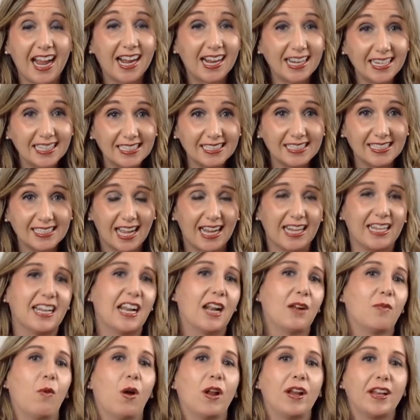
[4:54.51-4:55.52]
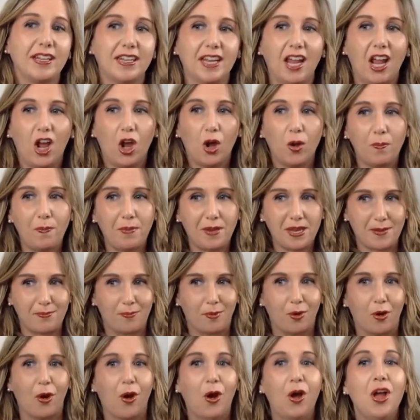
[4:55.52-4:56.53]
I decided I wanted to help
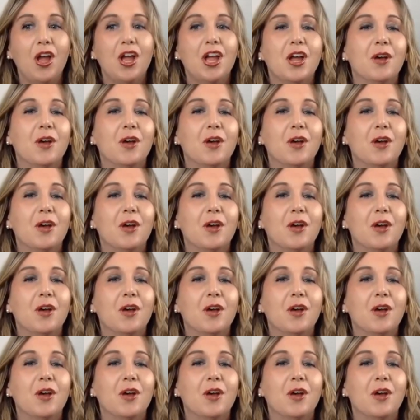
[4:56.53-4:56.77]
people